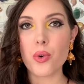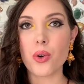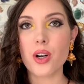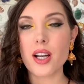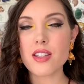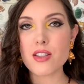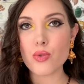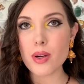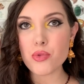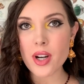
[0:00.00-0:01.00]
or a
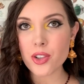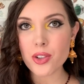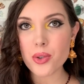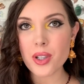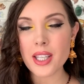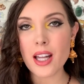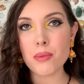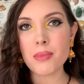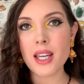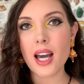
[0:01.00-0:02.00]
scriptwriter who could
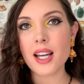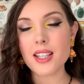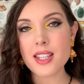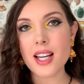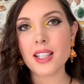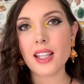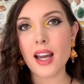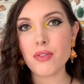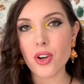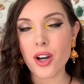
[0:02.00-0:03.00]
help me, I decided
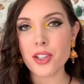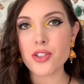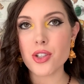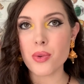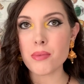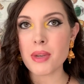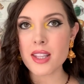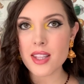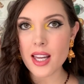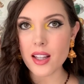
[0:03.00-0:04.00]
I've got to do it
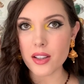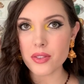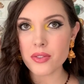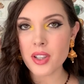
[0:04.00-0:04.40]
myself.